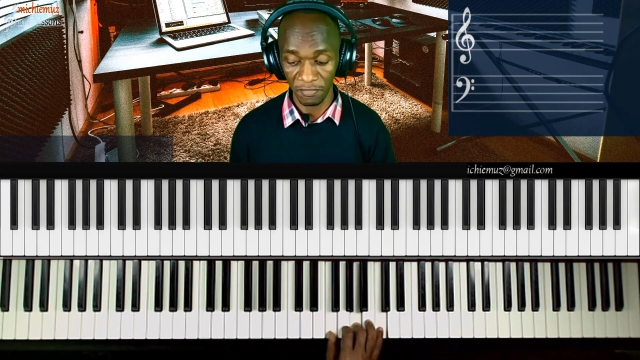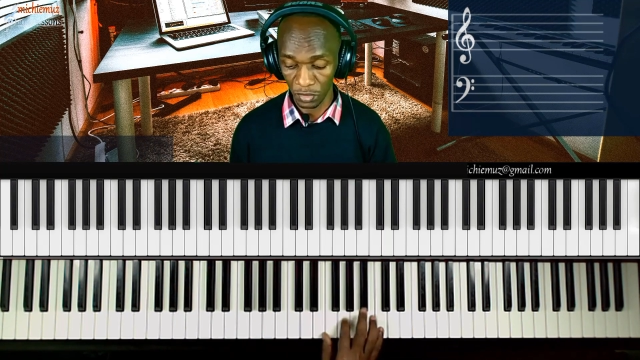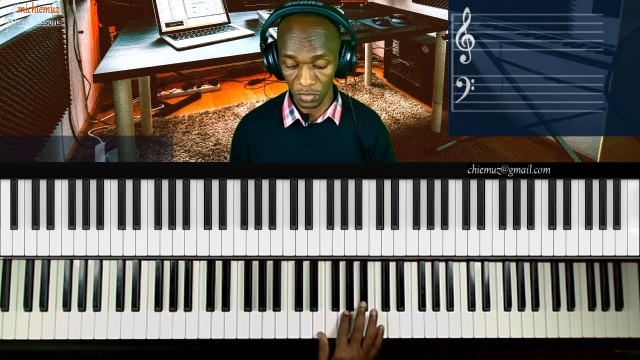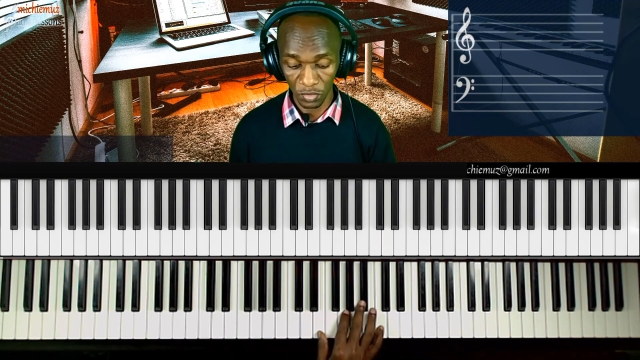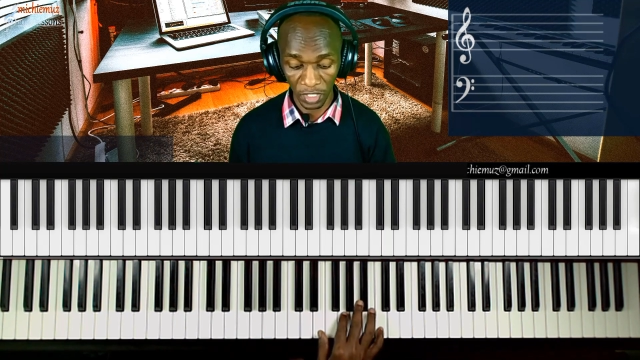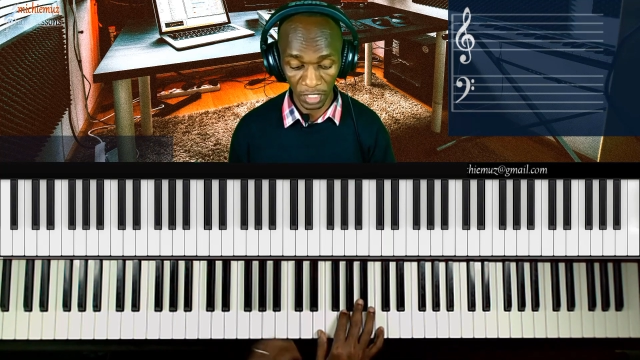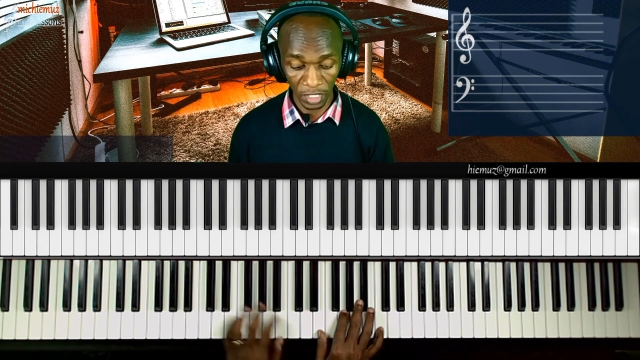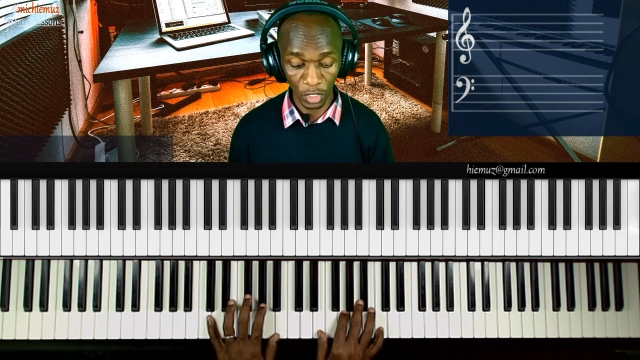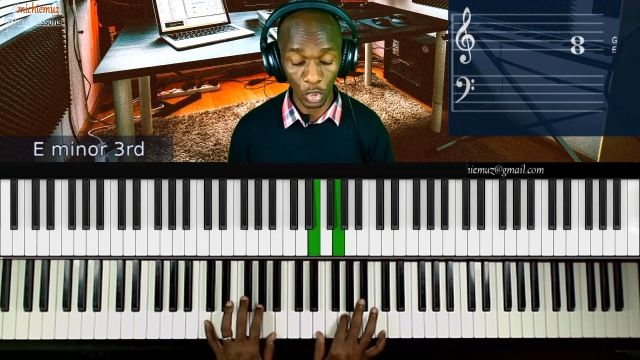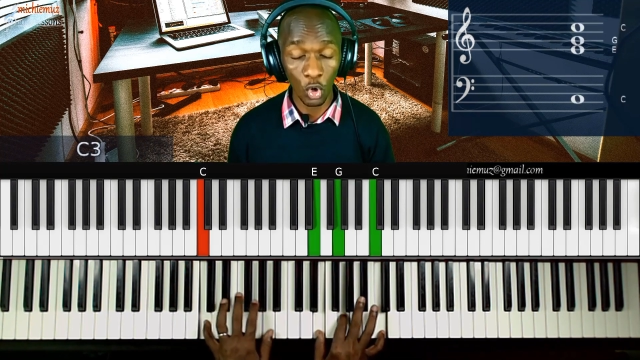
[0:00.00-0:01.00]
So
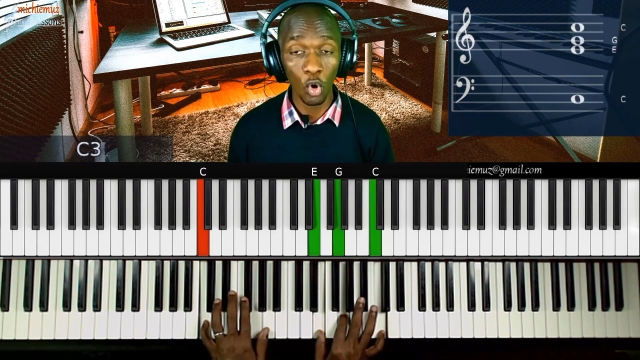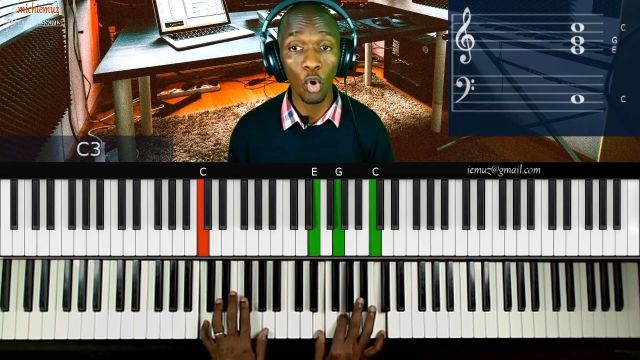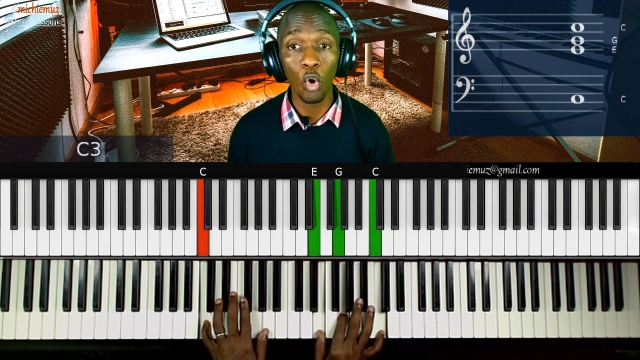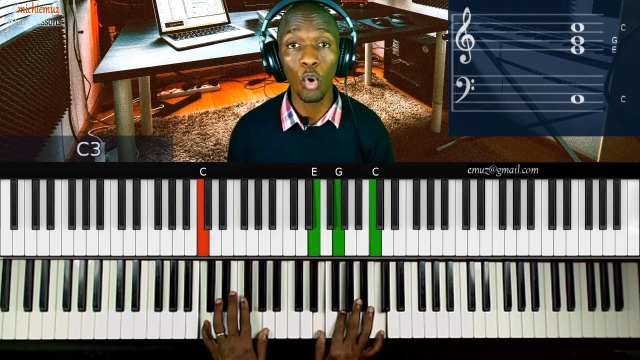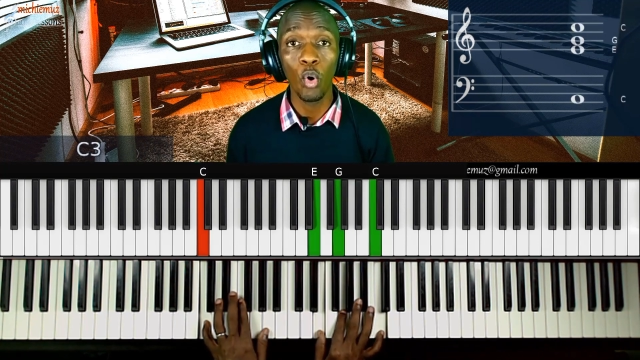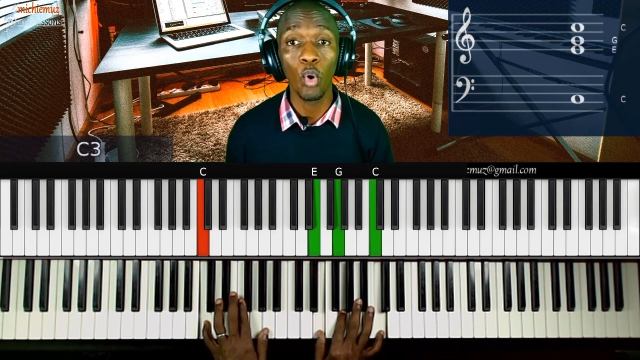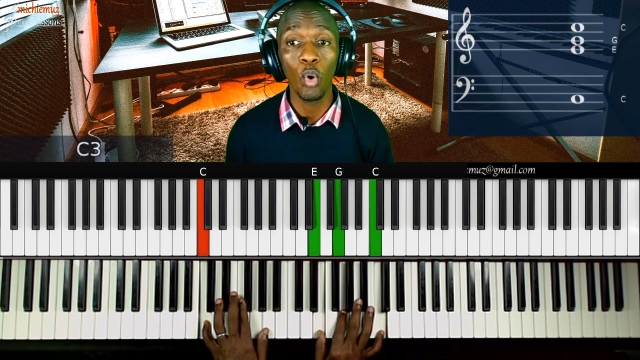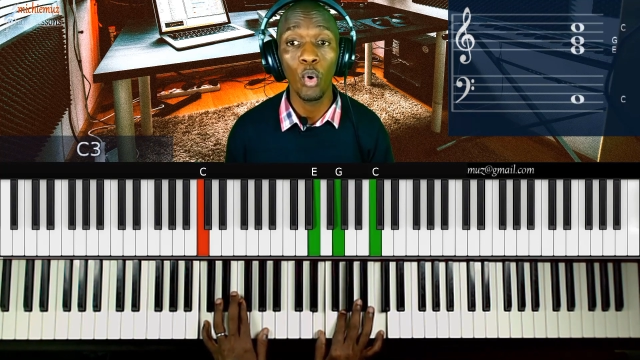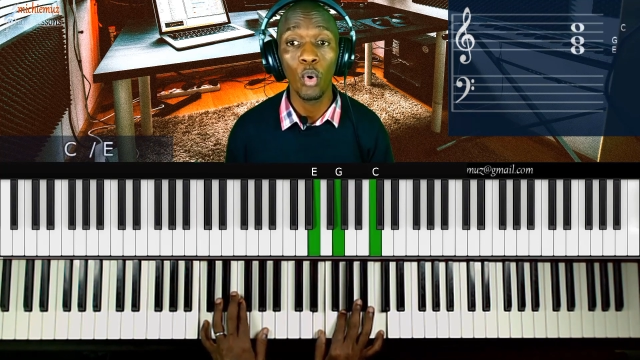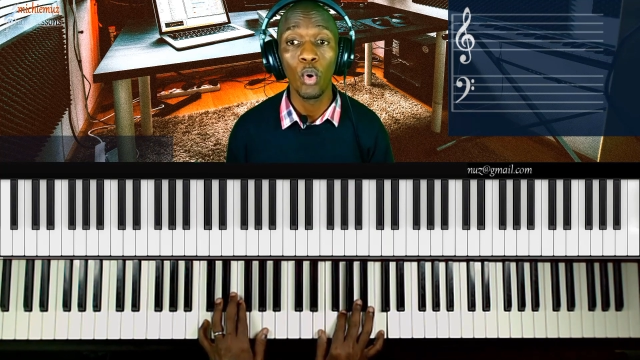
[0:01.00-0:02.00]
swing
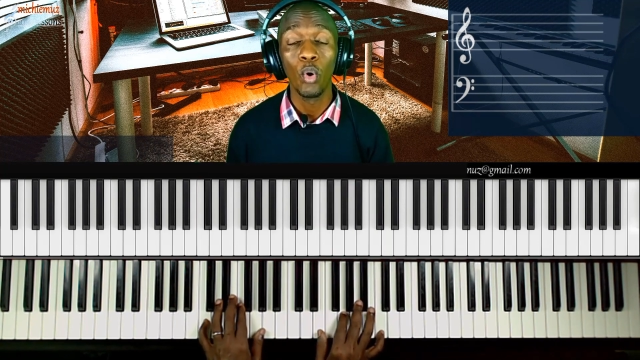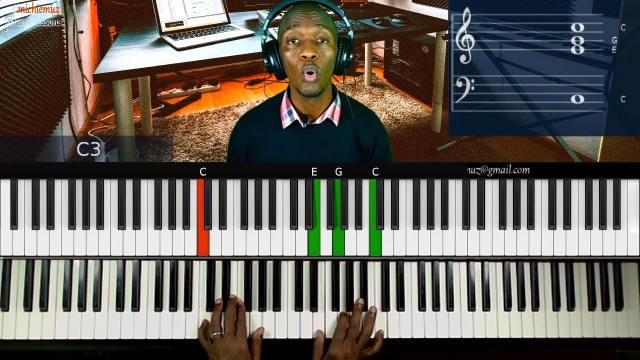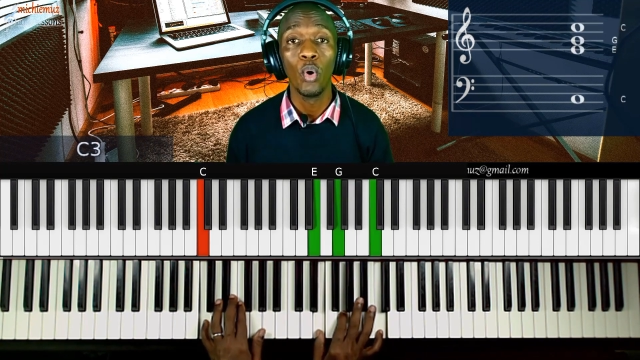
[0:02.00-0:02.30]
low,